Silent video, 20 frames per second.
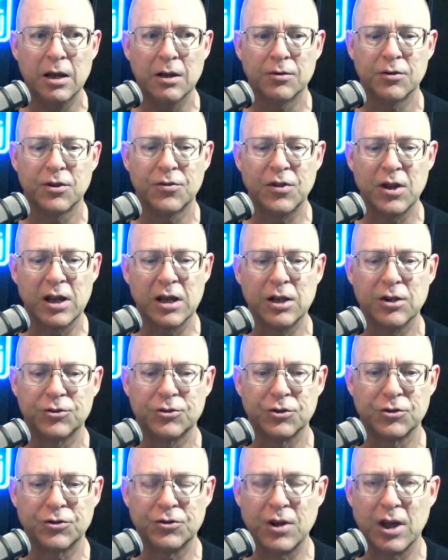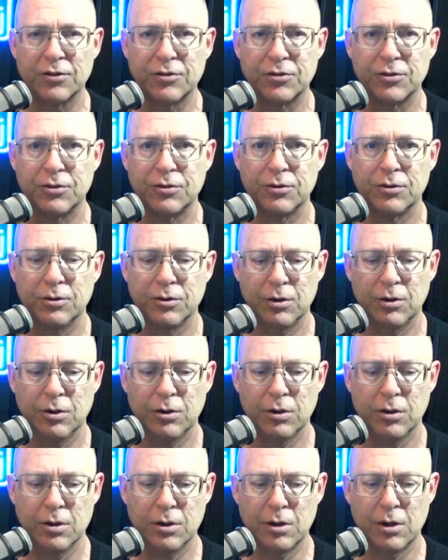The thing is that,
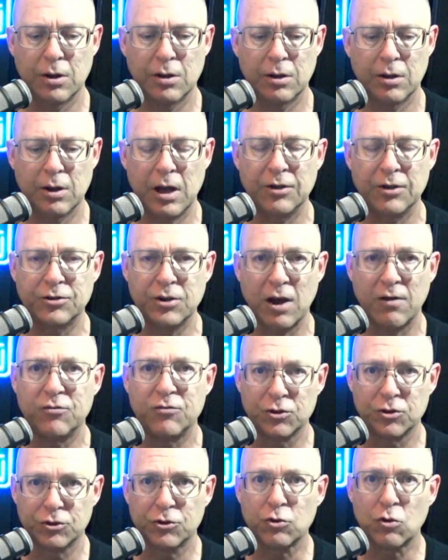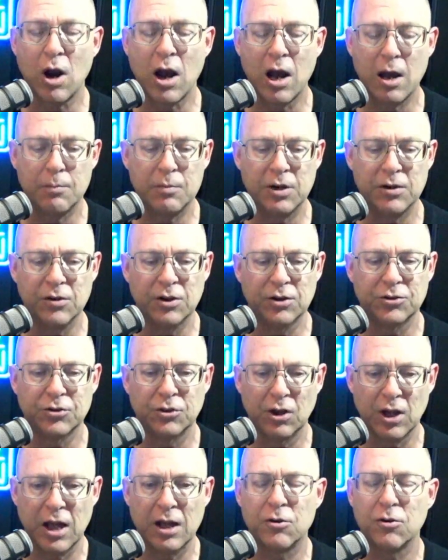as I've described in this
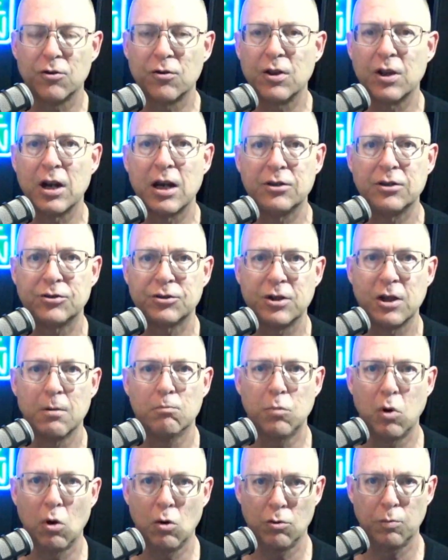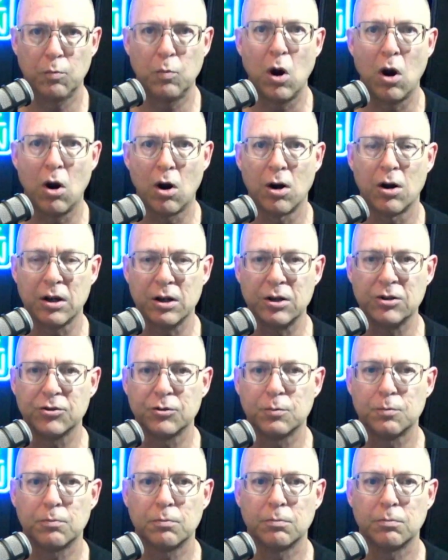letter that I sent both parties